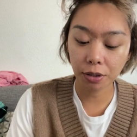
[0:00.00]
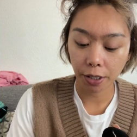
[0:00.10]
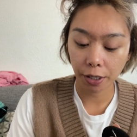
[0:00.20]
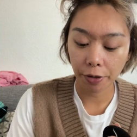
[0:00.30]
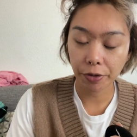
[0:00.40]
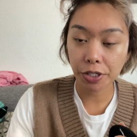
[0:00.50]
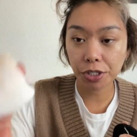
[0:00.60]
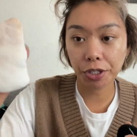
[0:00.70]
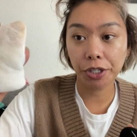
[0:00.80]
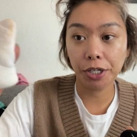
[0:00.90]
Um, this is
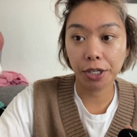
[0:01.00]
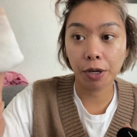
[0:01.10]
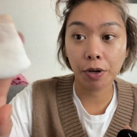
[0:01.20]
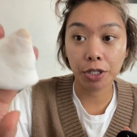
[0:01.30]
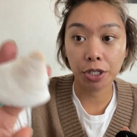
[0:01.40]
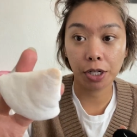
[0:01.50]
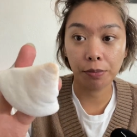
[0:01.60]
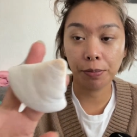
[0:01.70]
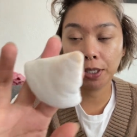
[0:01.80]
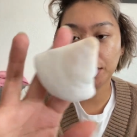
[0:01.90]
clean, I washed it,
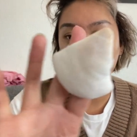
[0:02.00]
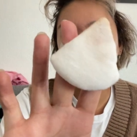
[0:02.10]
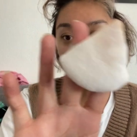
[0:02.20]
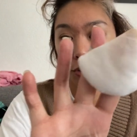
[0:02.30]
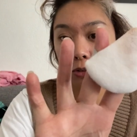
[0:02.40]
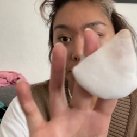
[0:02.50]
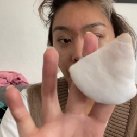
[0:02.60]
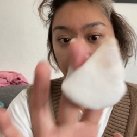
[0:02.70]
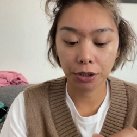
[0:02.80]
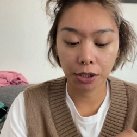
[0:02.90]
but it's a little stained.